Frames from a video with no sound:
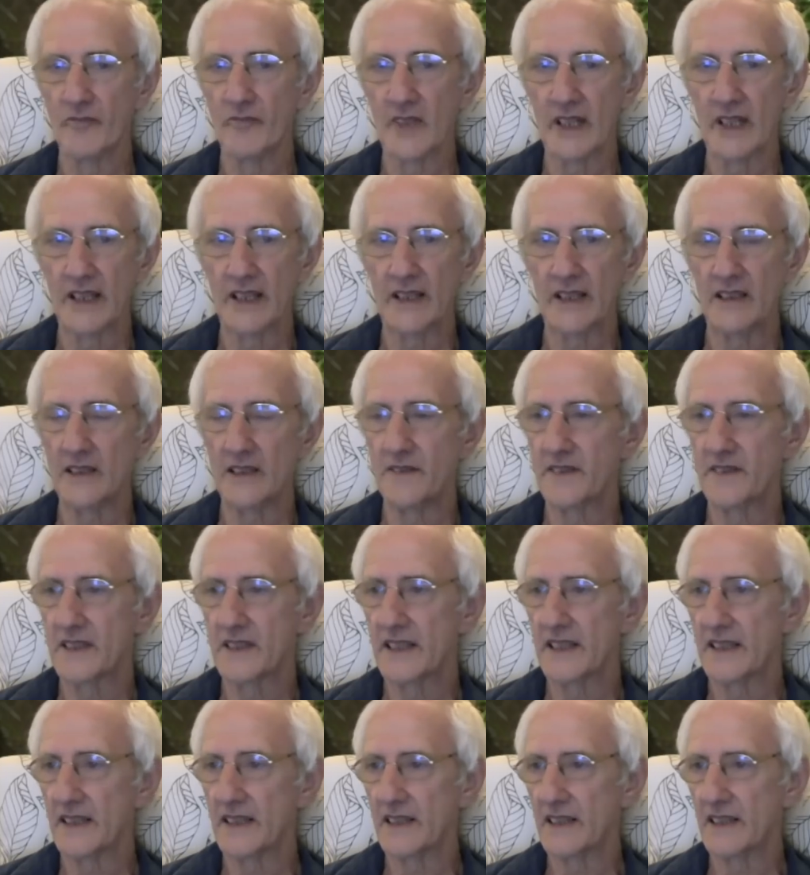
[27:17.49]
I lived
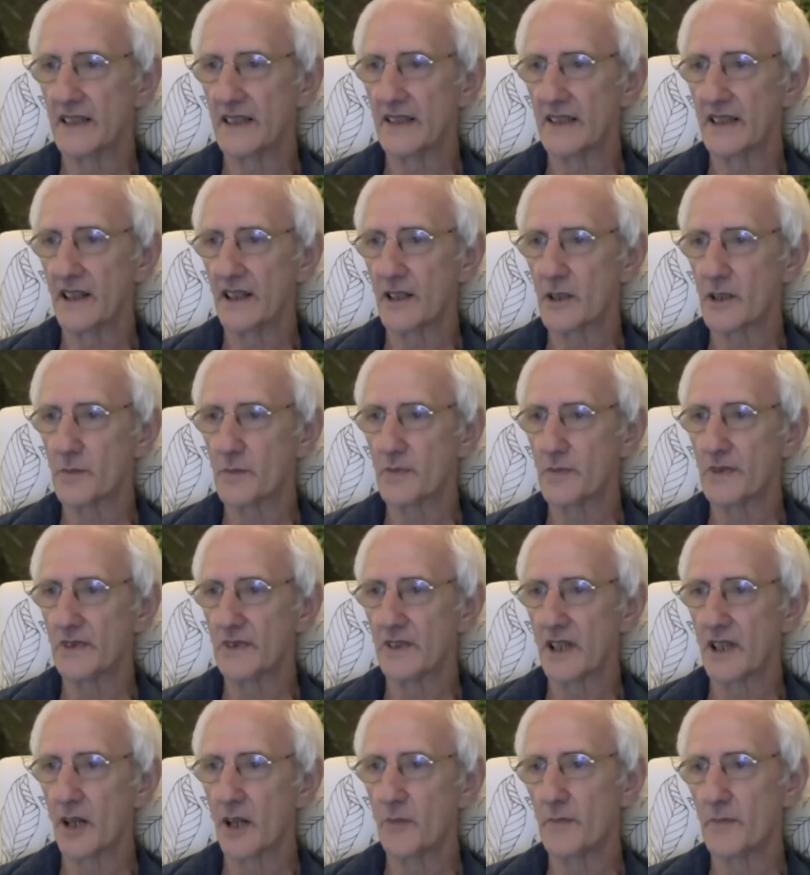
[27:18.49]
in the Osborne
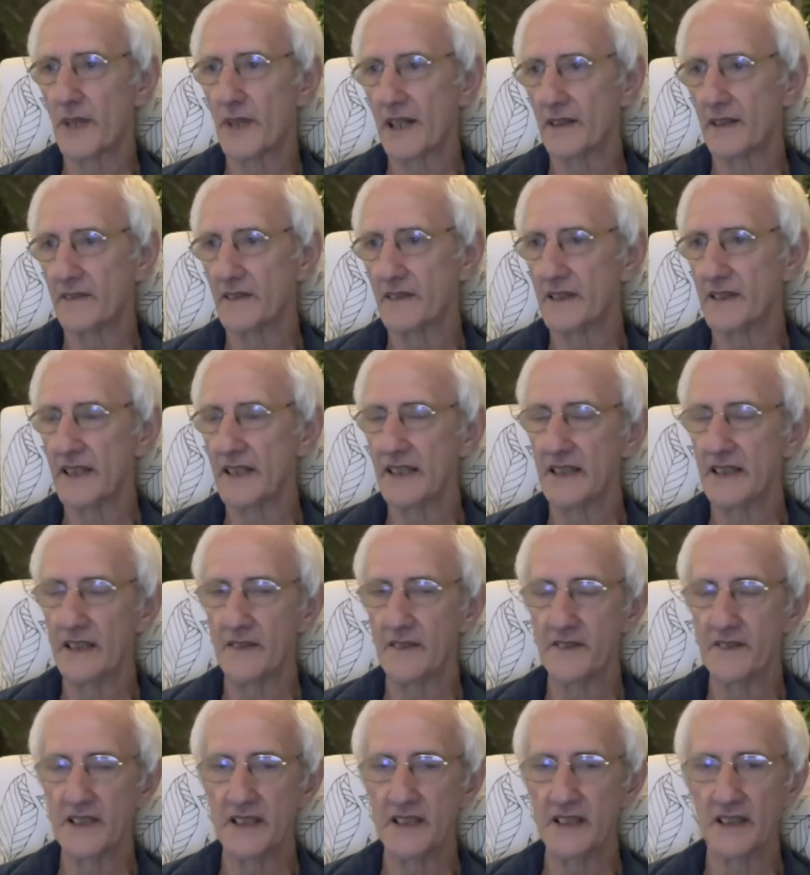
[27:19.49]
compound. He
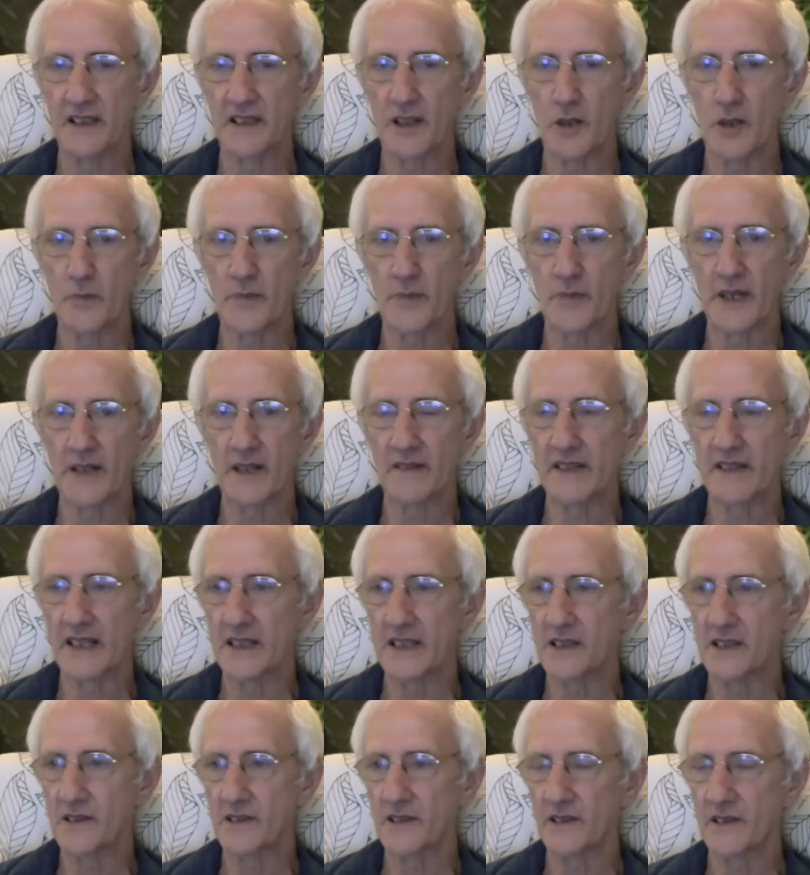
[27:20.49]
lived in the compound
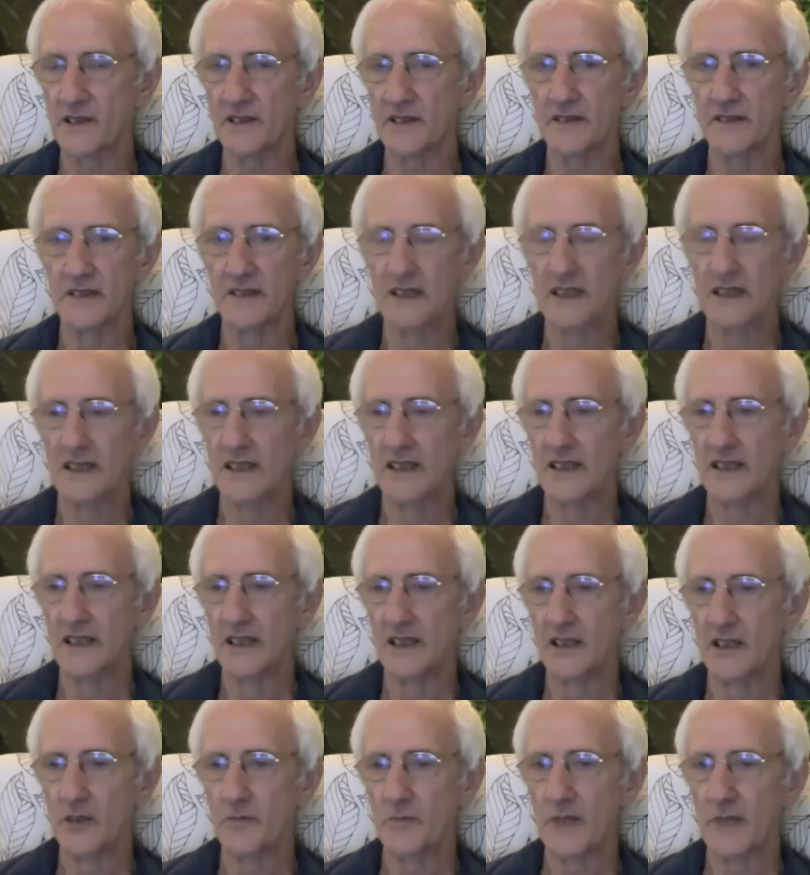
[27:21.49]
next door.
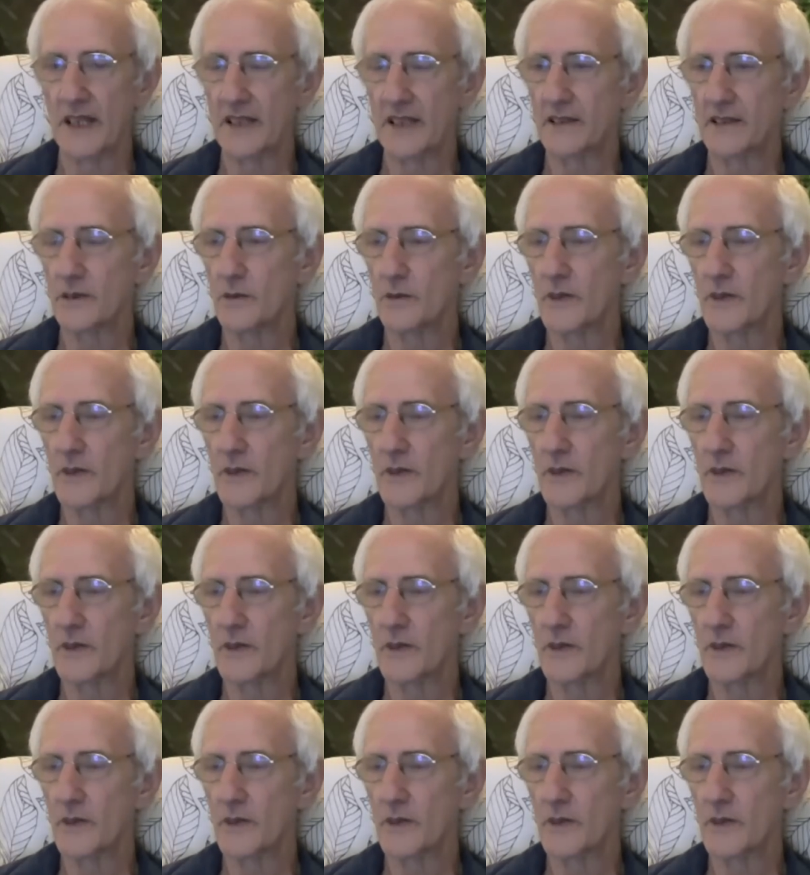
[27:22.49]
Michael